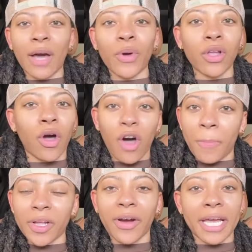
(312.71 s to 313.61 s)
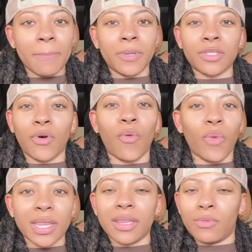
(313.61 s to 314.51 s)
We're going to all put our inputs on
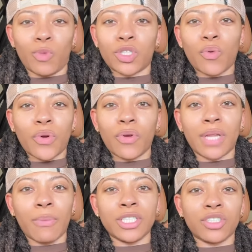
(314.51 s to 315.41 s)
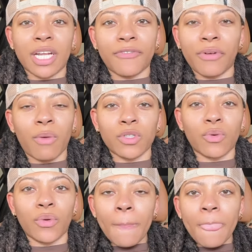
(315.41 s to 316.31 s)
what's going on. Like, we're just trying to figure out what's
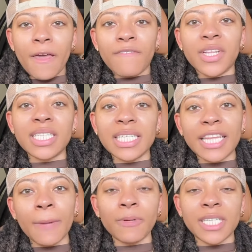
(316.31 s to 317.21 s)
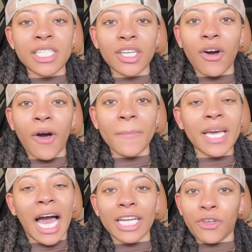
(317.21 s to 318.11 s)
going on. Vanessa then proceeds to call me.
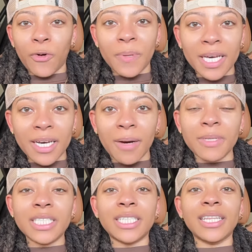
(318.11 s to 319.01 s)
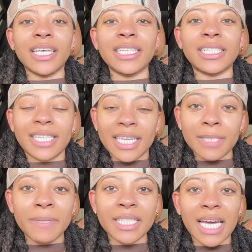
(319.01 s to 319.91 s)
I don't pick up. She then
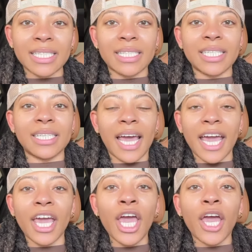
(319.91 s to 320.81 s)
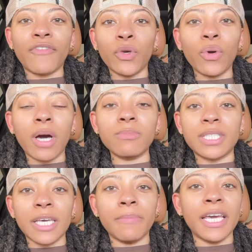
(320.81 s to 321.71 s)
sends me a text and says, hey, if you come
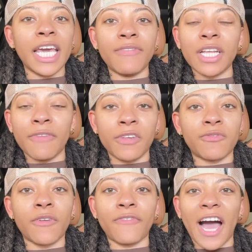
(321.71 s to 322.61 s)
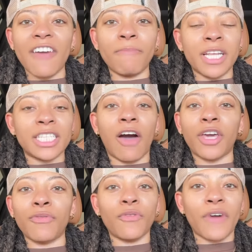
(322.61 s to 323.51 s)
see me, even if it's for 5 minutes, I'll
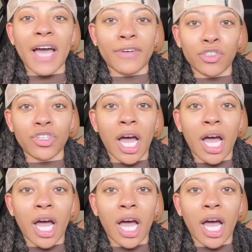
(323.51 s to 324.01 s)
give you $500.